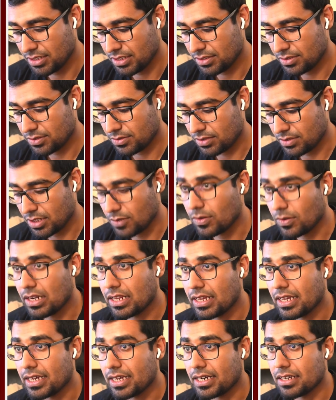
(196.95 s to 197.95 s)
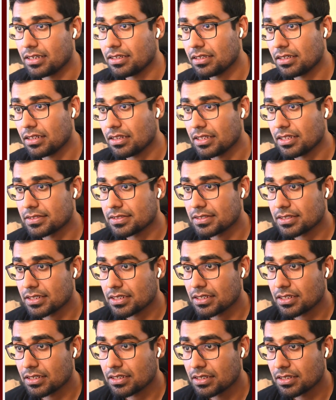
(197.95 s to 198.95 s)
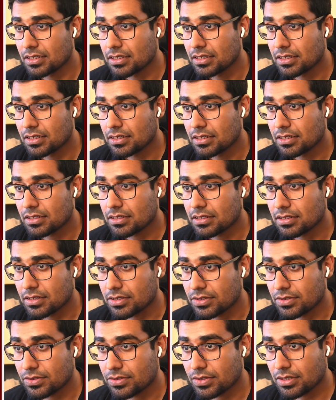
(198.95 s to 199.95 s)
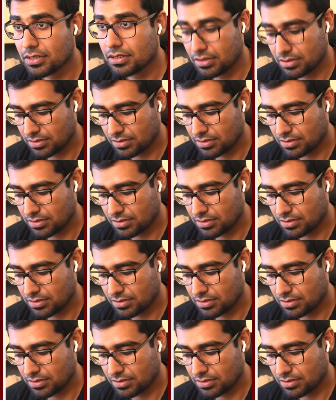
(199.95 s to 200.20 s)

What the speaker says: So I will add, let's say, the trigger,